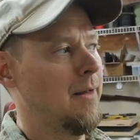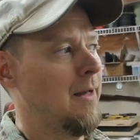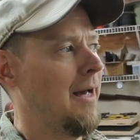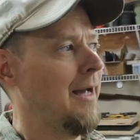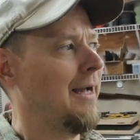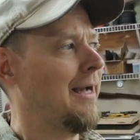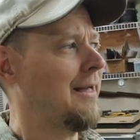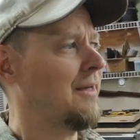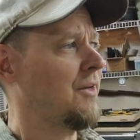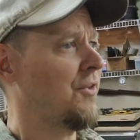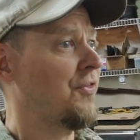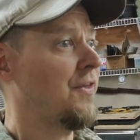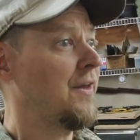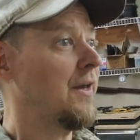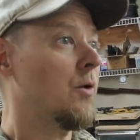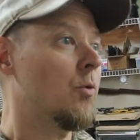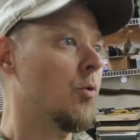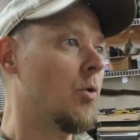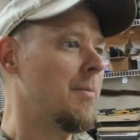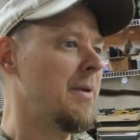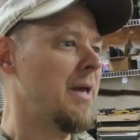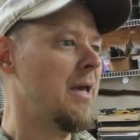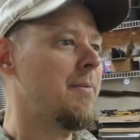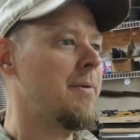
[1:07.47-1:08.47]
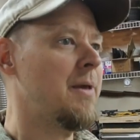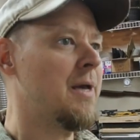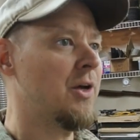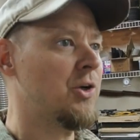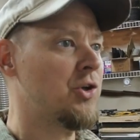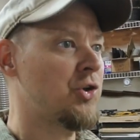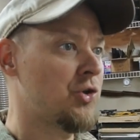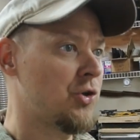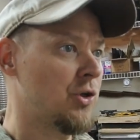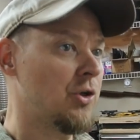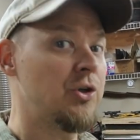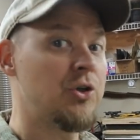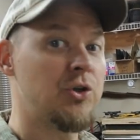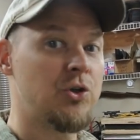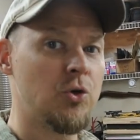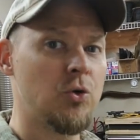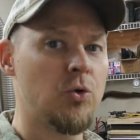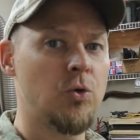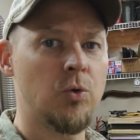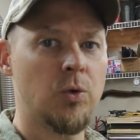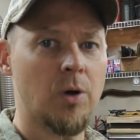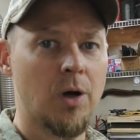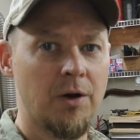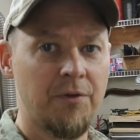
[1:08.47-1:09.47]
I got to think, well, maybe I should
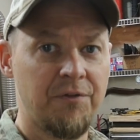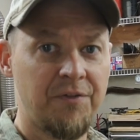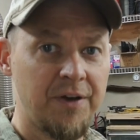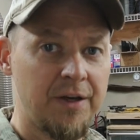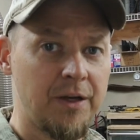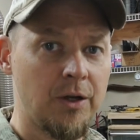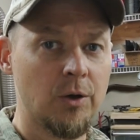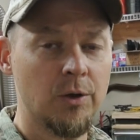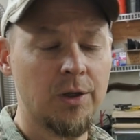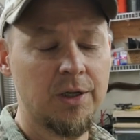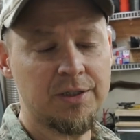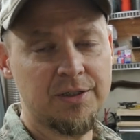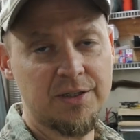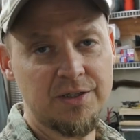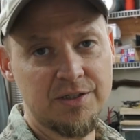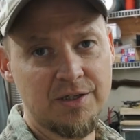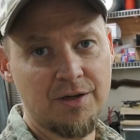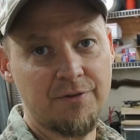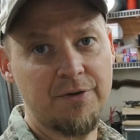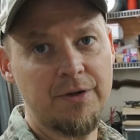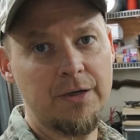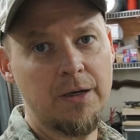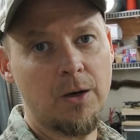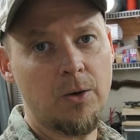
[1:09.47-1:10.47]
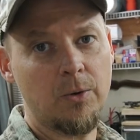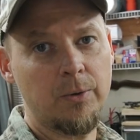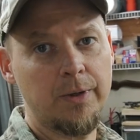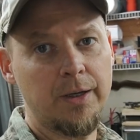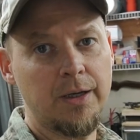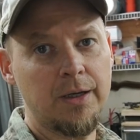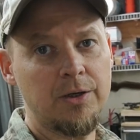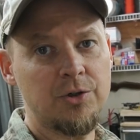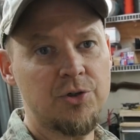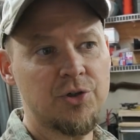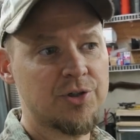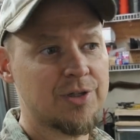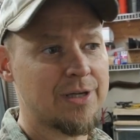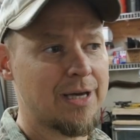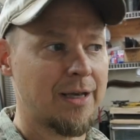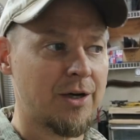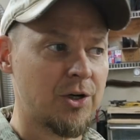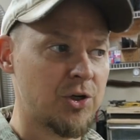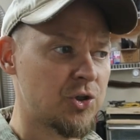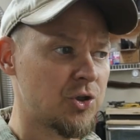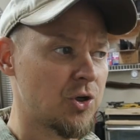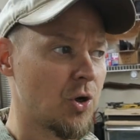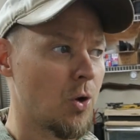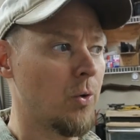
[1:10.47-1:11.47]
do a video like this every now and then, just kind
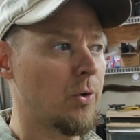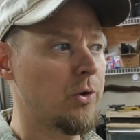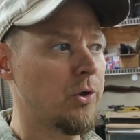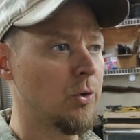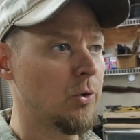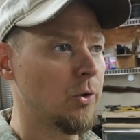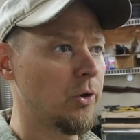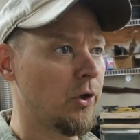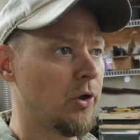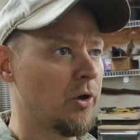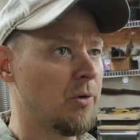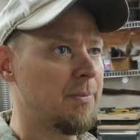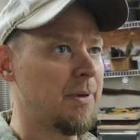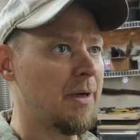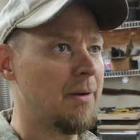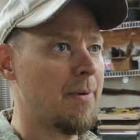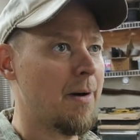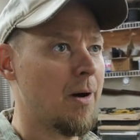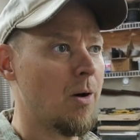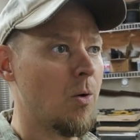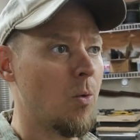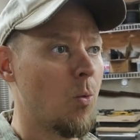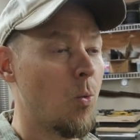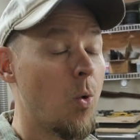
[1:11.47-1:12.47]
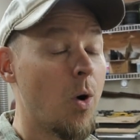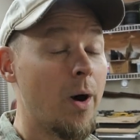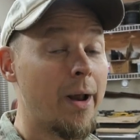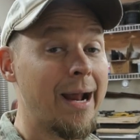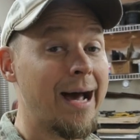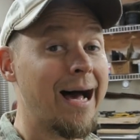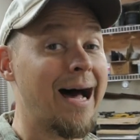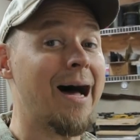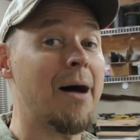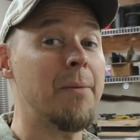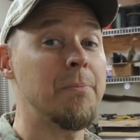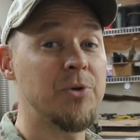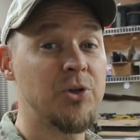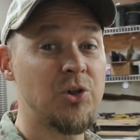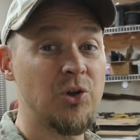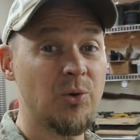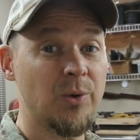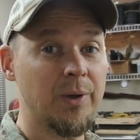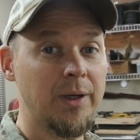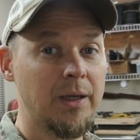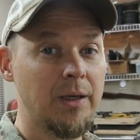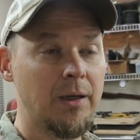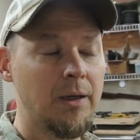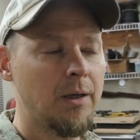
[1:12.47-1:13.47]
of showing you a little bit about what I'm
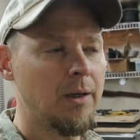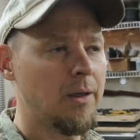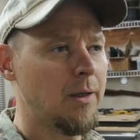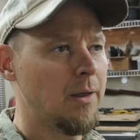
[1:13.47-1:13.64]
doing.